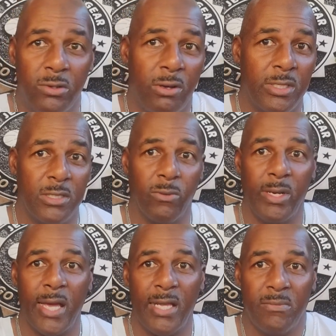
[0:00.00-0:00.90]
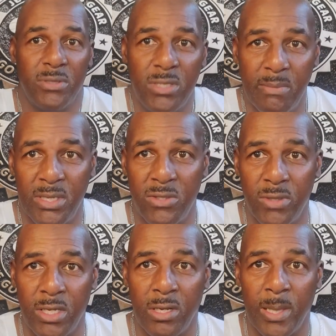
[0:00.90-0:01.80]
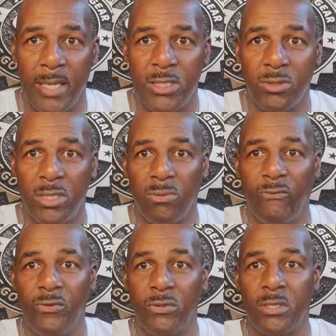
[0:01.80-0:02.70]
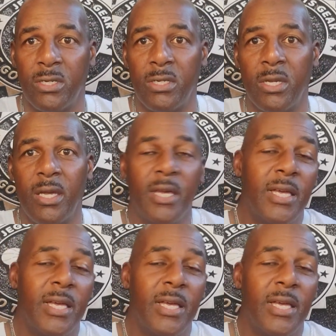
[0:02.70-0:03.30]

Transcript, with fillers: on all these great items you see me do the online jersey reviews on